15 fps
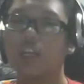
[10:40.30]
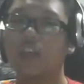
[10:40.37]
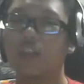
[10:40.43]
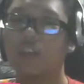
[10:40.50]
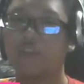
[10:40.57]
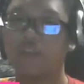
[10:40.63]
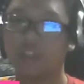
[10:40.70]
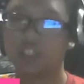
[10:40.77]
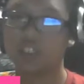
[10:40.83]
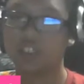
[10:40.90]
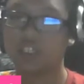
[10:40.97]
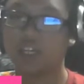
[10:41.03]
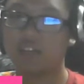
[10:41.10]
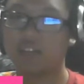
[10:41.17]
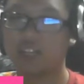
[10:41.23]
the fucking
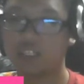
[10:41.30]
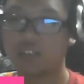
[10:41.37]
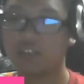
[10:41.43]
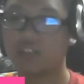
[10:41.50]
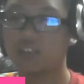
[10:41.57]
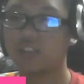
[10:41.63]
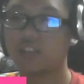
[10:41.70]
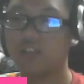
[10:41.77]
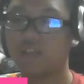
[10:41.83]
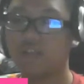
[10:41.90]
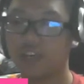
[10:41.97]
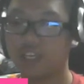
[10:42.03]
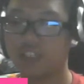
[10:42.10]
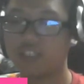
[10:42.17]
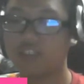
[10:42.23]
director in the
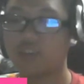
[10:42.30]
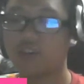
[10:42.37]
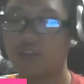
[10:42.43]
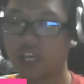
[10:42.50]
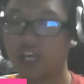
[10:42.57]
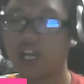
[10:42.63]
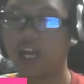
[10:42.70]
face. Okay,